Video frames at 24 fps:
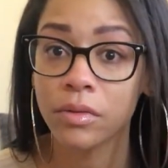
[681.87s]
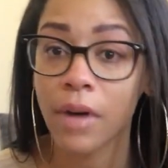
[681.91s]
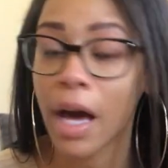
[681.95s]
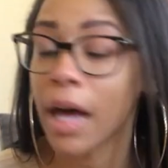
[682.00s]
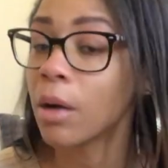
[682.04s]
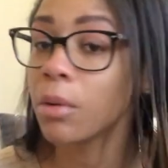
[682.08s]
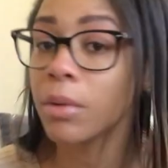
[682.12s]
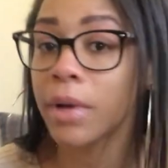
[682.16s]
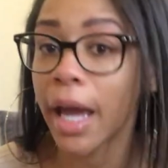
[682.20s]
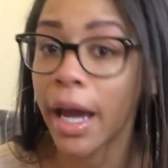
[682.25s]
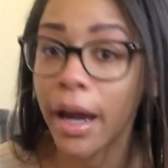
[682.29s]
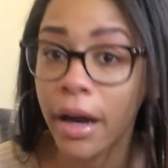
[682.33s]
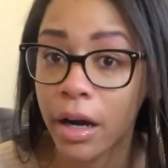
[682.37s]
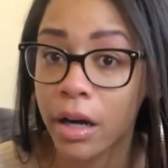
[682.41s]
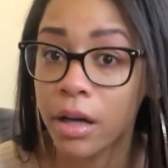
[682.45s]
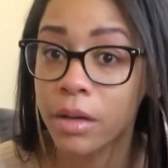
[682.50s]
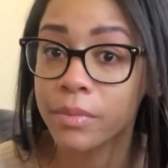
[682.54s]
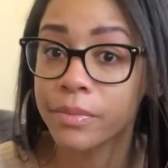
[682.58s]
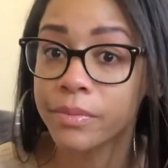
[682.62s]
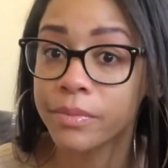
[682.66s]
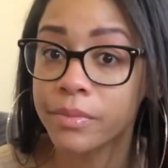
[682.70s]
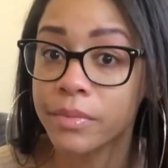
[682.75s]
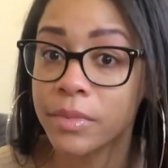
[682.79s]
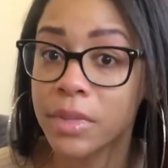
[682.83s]
I don't
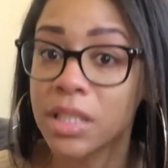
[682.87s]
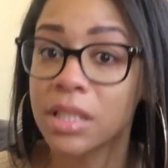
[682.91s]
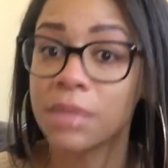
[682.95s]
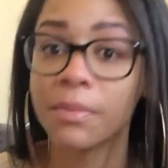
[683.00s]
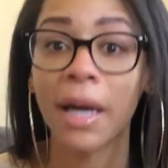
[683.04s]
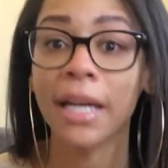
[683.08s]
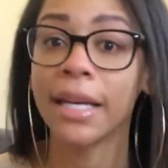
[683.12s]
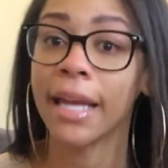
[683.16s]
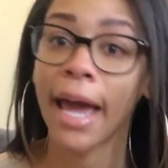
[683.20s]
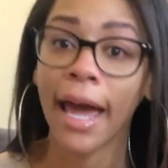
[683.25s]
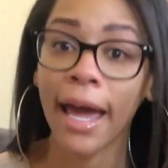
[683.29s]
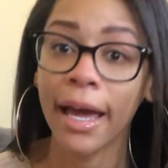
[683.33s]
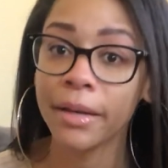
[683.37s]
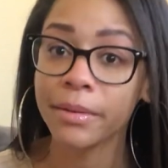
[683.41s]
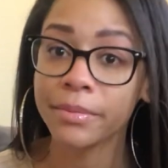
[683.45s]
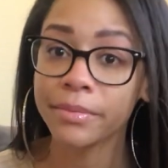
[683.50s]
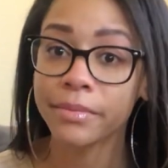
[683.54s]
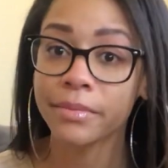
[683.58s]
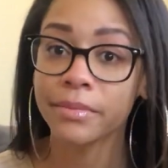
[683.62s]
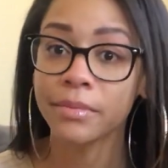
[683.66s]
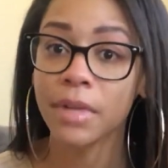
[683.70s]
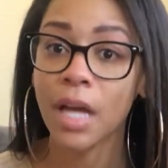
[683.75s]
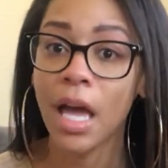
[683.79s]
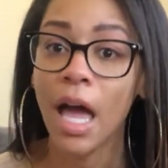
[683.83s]
care. This is my dad.
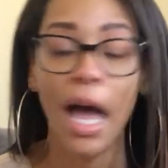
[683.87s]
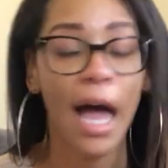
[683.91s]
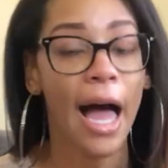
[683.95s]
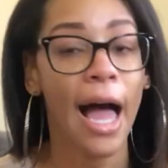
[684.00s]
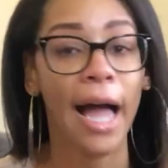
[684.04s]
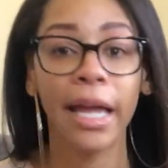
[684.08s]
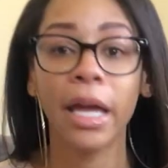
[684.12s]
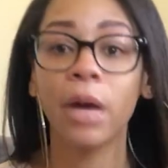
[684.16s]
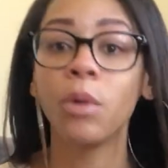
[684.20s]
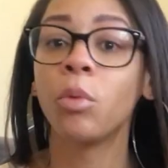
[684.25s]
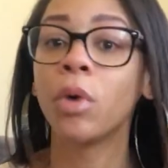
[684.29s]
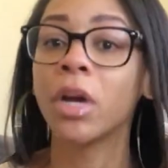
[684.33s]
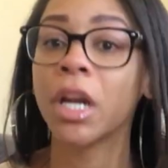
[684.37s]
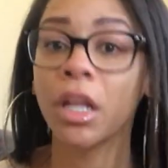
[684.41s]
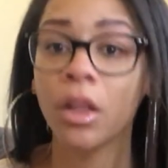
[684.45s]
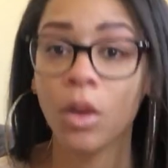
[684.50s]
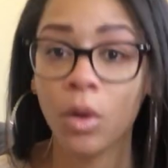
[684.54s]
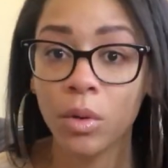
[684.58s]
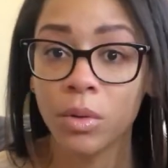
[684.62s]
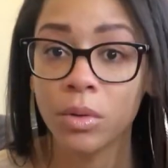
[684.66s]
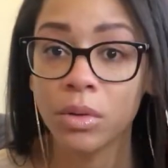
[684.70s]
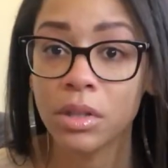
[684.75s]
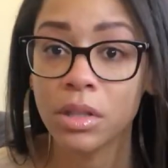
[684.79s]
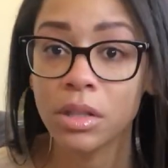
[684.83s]
I get one of
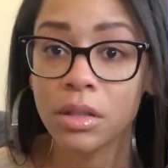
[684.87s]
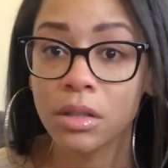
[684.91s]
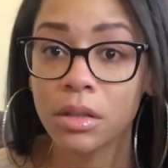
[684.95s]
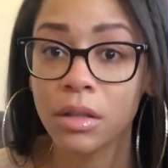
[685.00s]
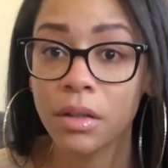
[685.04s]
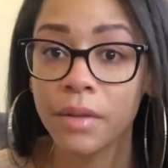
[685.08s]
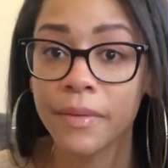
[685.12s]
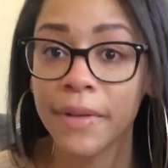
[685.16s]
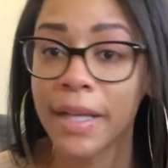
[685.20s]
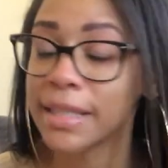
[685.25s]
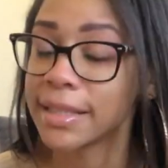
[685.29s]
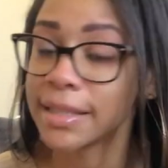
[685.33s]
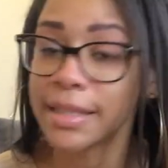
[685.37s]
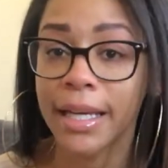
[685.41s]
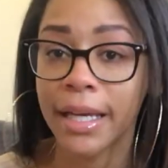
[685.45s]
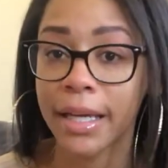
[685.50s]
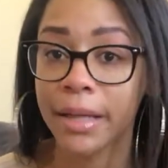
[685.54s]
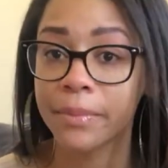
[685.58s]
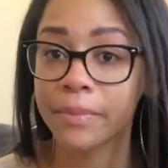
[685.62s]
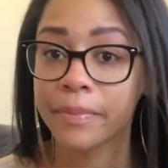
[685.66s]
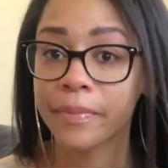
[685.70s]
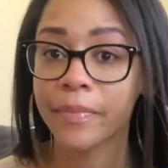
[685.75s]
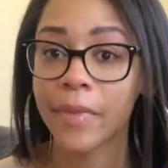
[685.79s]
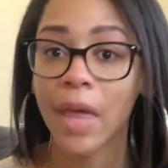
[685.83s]
those. That's
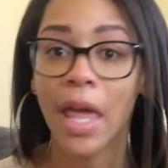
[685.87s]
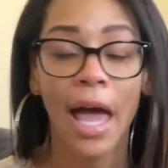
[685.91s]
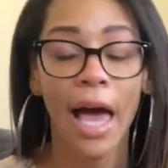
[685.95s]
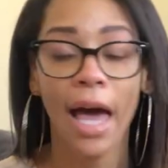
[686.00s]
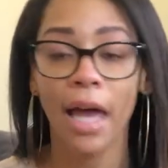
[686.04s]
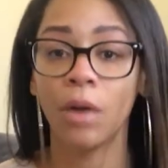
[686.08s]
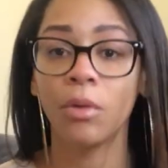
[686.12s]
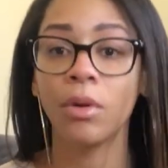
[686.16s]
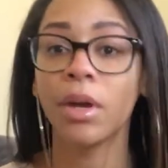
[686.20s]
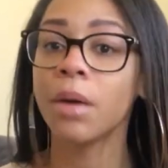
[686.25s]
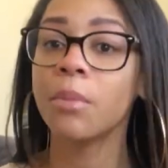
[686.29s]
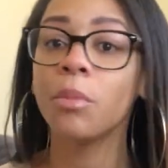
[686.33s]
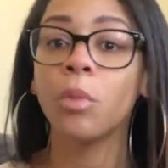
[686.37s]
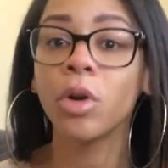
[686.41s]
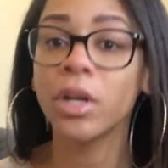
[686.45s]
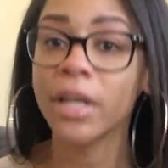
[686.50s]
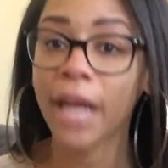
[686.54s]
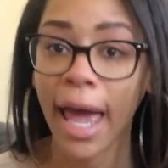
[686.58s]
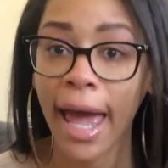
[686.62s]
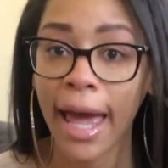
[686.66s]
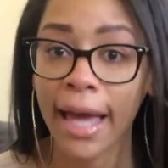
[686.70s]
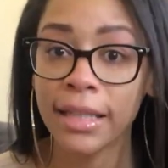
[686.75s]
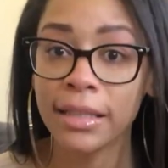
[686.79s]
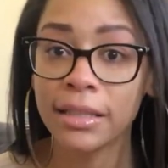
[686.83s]
it. I don't get more
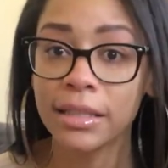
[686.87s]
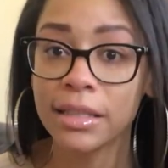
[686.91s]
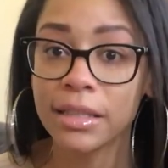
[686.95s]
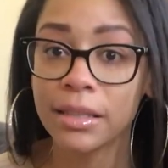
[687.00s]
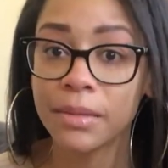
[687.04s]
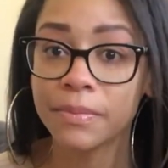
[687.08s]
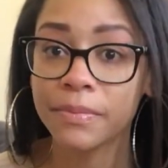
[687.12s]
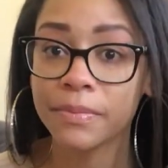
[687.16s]
dads.